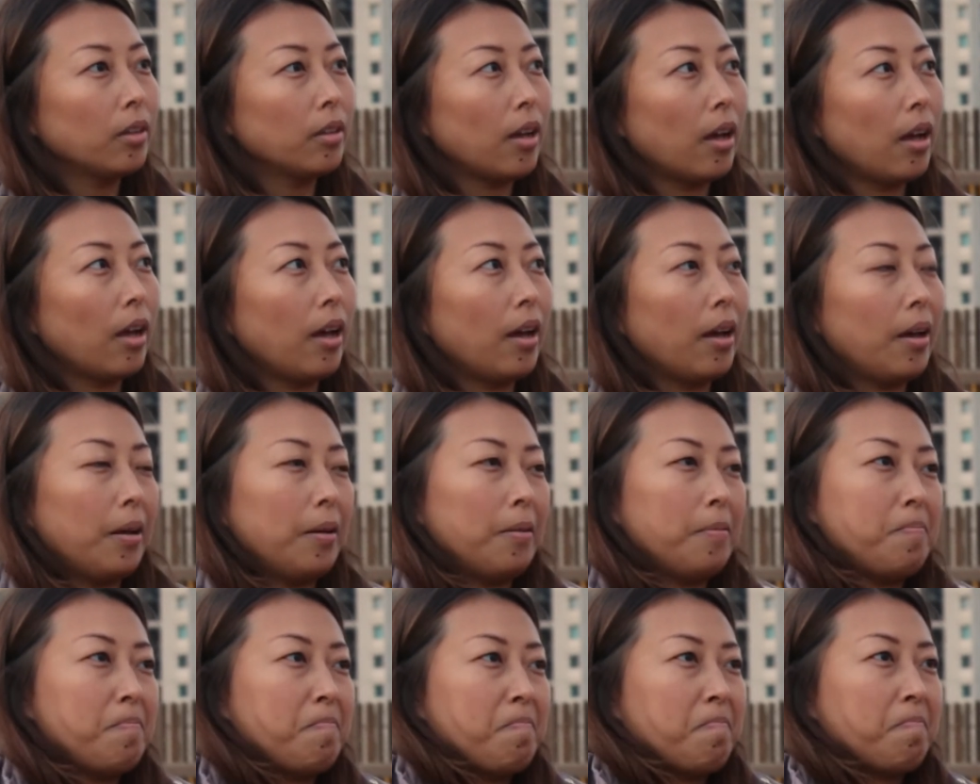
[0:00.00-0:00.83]

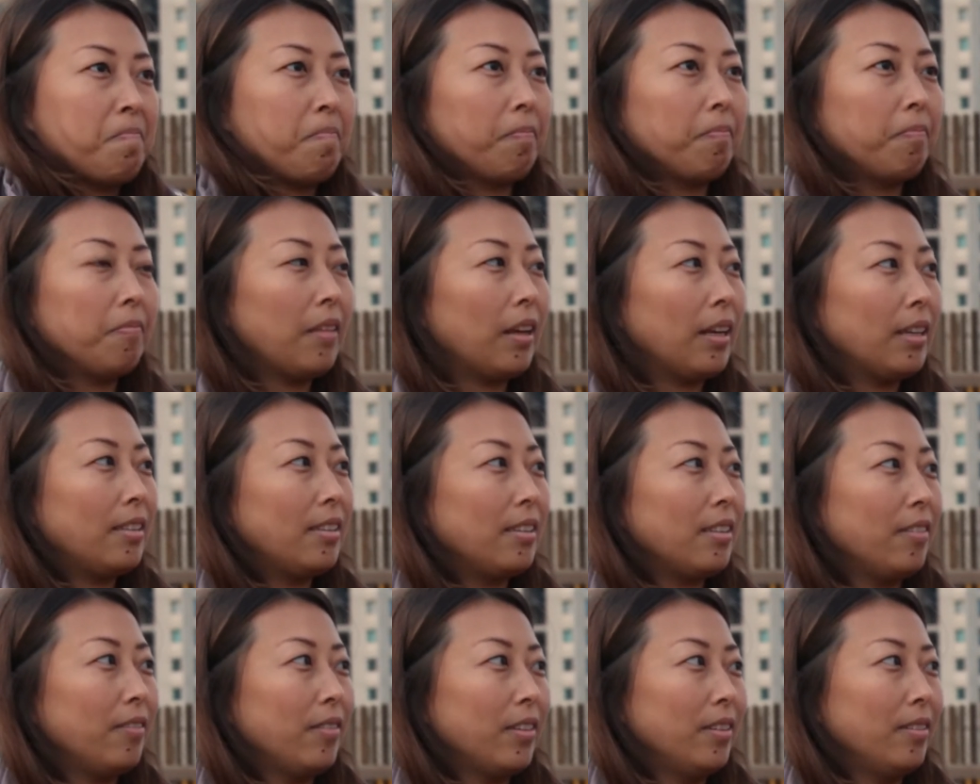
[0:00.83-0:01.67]

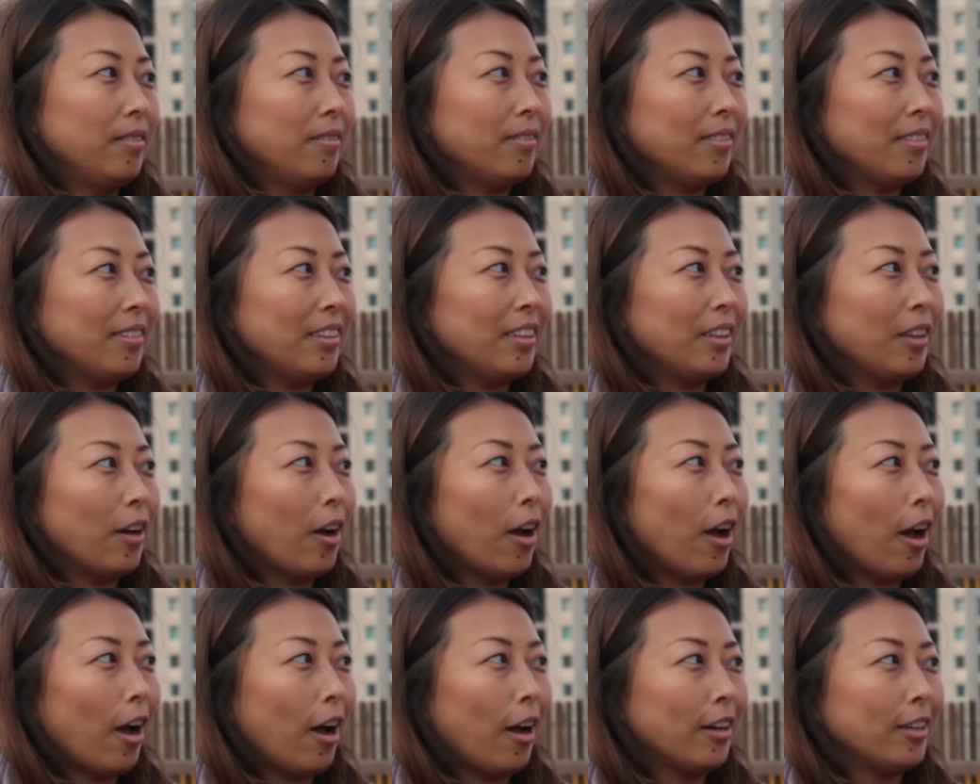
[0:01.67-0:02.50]
That's even
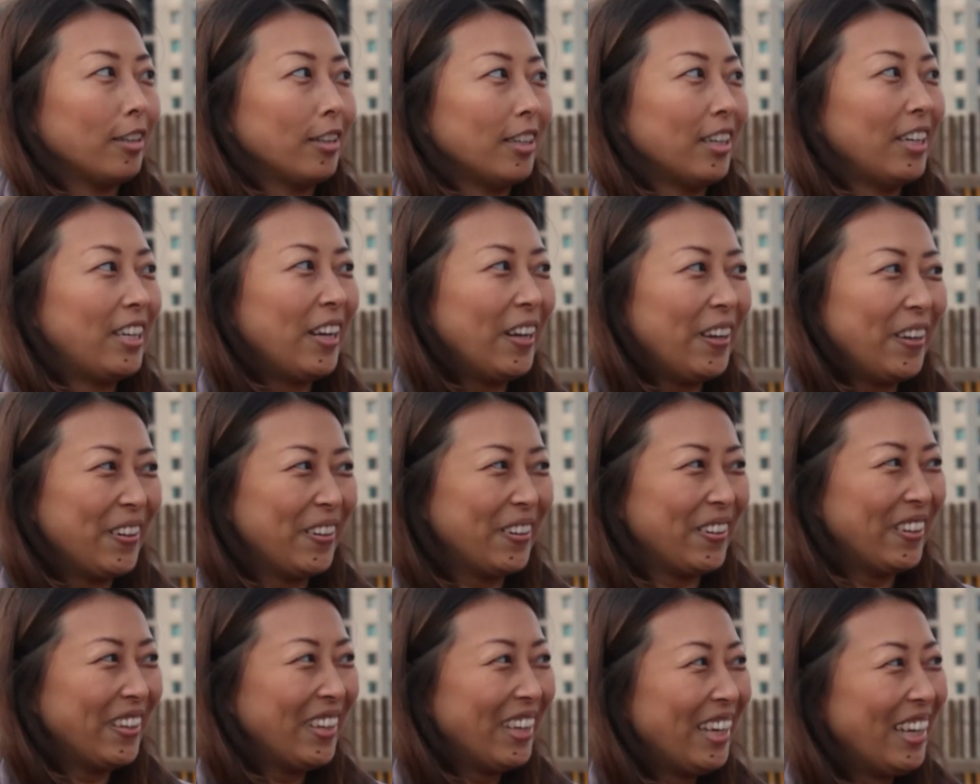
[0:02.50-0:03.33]
harder
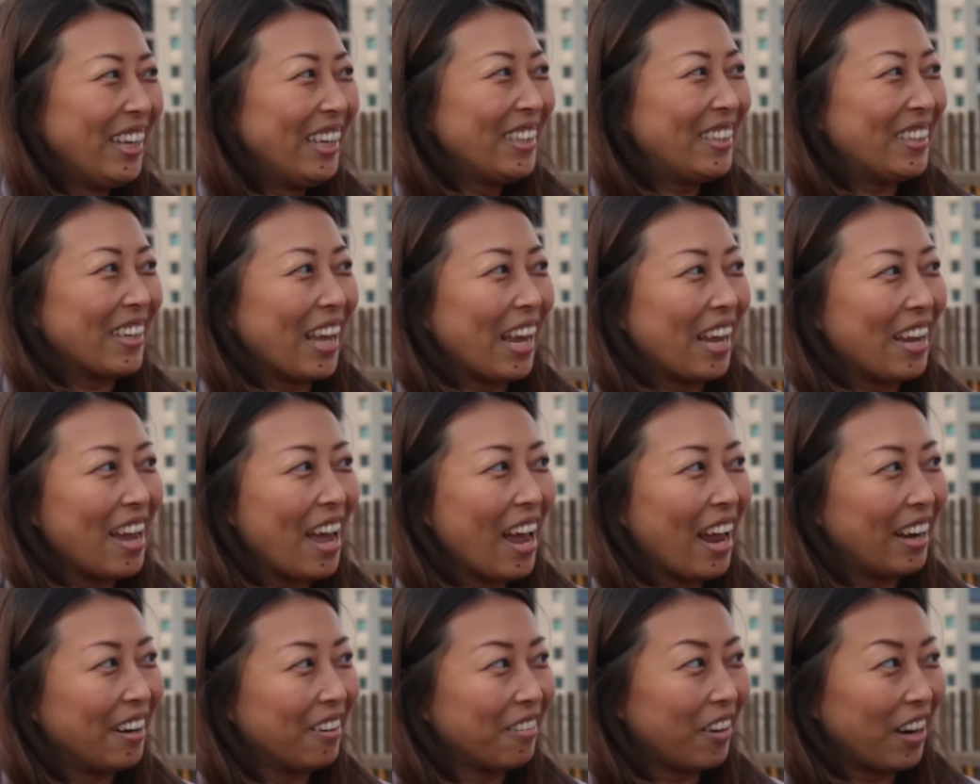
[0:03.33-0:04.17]
to get your
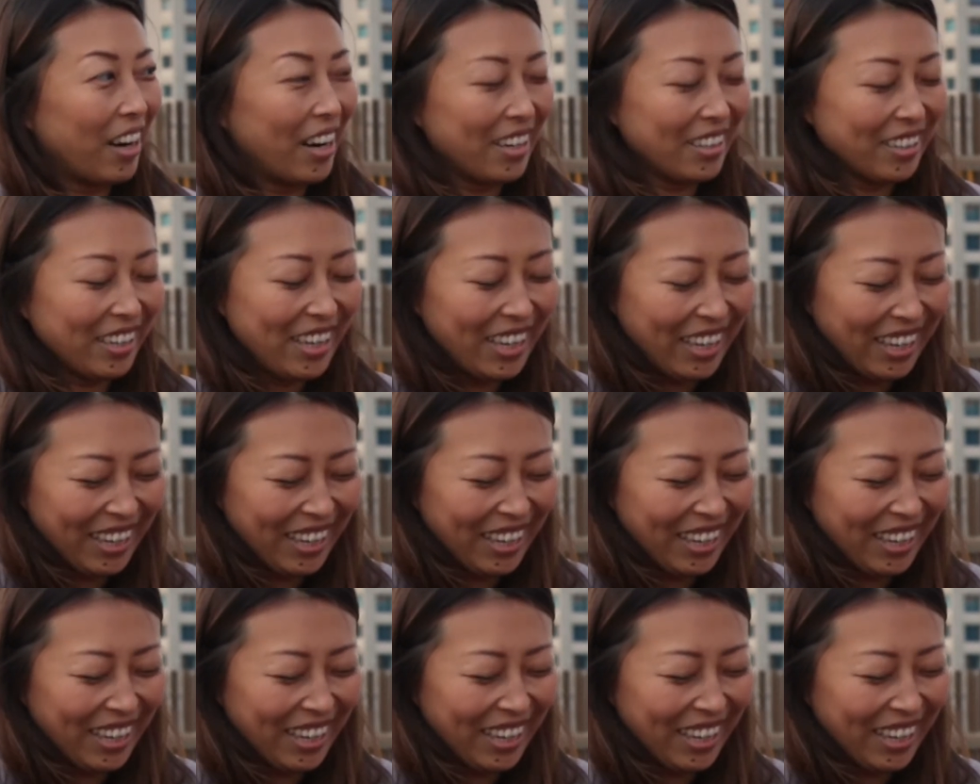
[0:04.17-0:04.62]
head around.